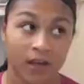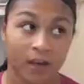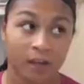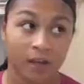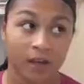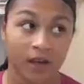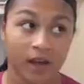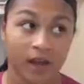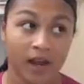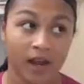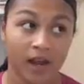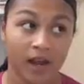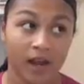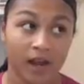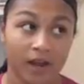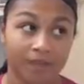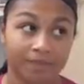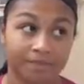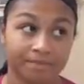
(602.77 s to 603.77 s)
But,
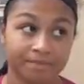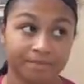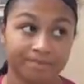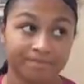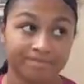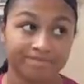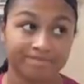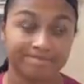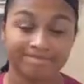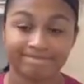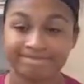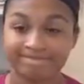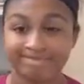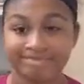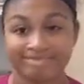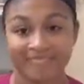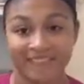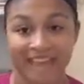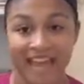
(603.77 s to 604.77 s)

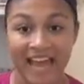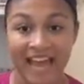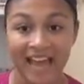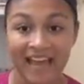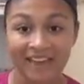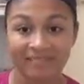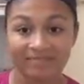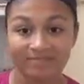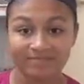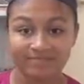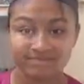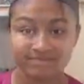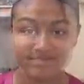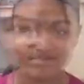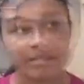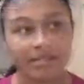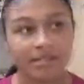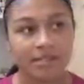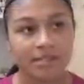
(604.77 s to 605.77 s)
yeah. Chapter
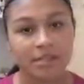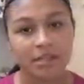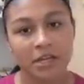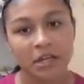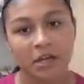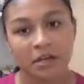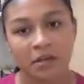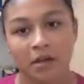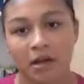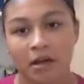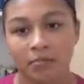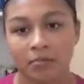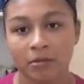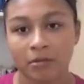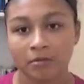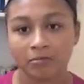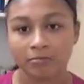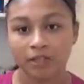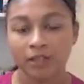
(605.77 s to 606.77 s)
16, I'm
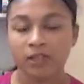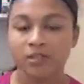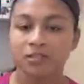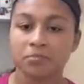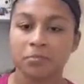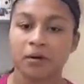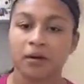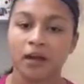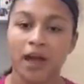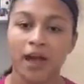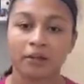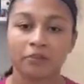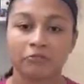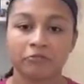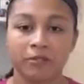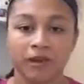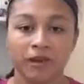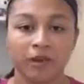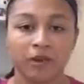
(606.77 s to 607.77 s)
going to read this part out
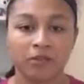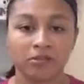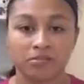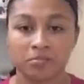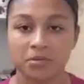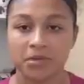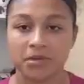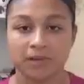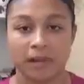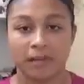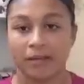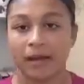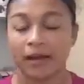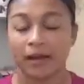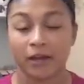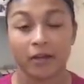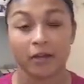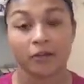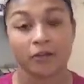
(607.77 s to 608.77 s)
of my notes because I'm
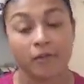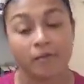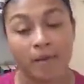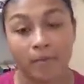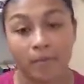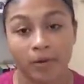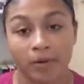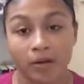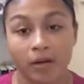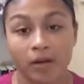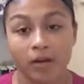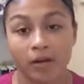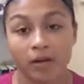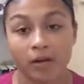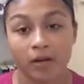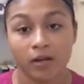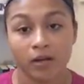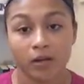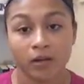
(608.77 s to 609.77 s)
not going to remember
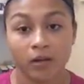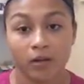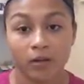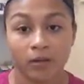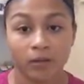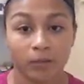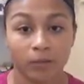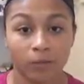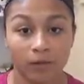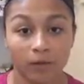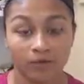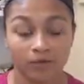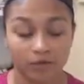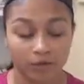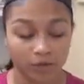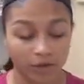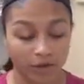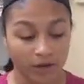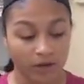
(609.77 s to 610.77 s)
word
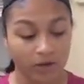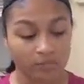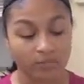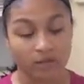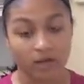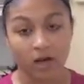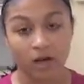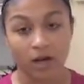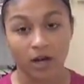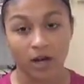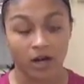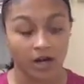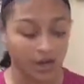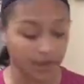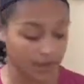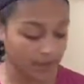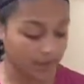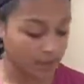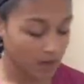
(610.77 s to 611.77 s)
for word. I'm sorry.
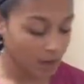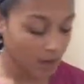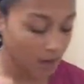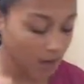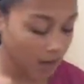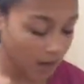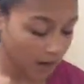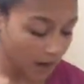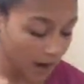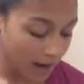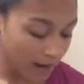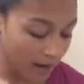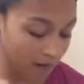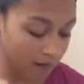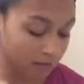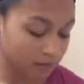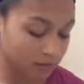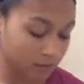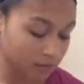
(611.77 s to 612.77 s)
And I
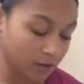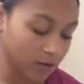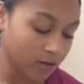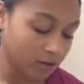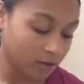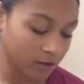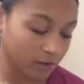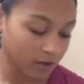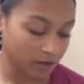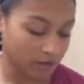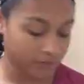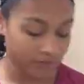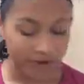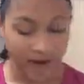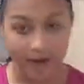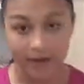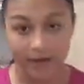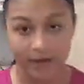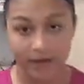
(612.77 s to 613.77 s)
don't really want to go
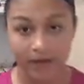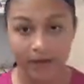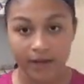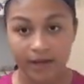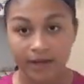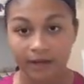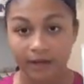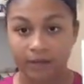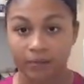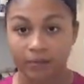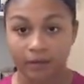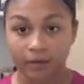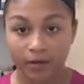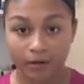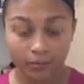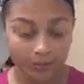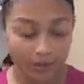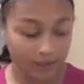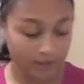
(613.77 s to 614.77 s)
finding it in the
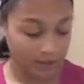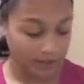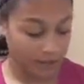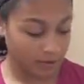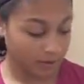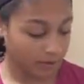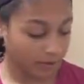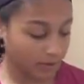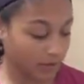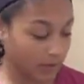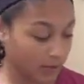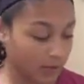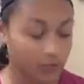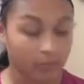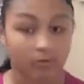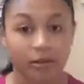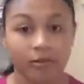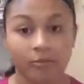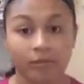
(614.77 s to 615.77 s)
book because it would take
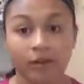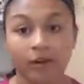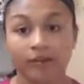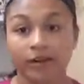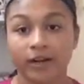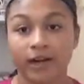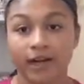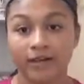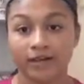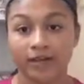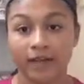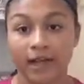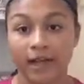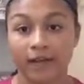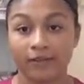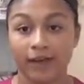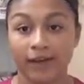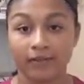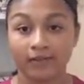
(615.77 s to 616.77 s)
me forever. And
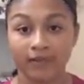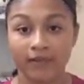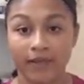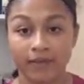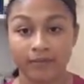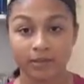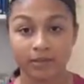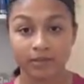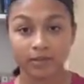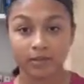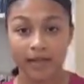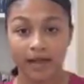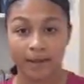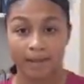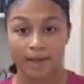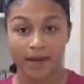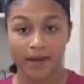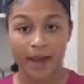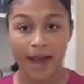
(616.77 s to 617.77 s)
I don't have the time to do
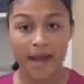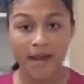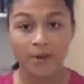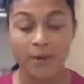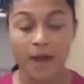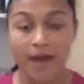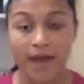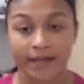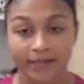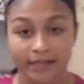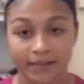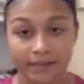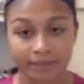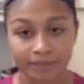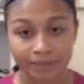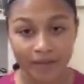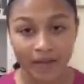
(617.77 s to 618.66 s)
that. But anyways,